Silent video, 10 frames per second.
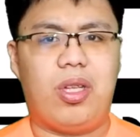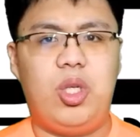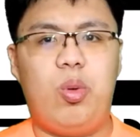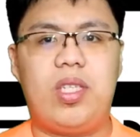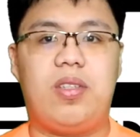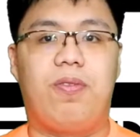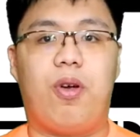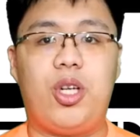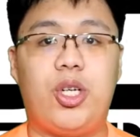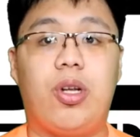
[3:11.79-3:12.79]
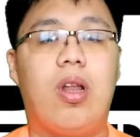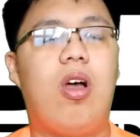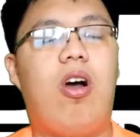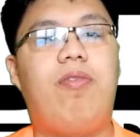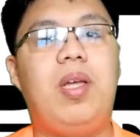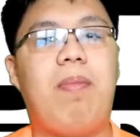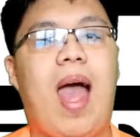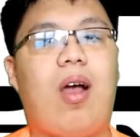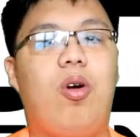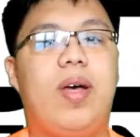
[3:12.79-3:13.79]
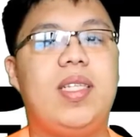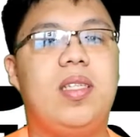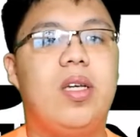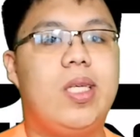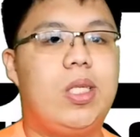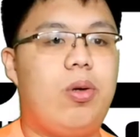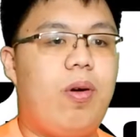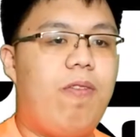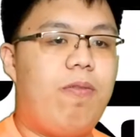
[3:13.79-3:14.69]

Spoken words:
newest version of the Mac OS. So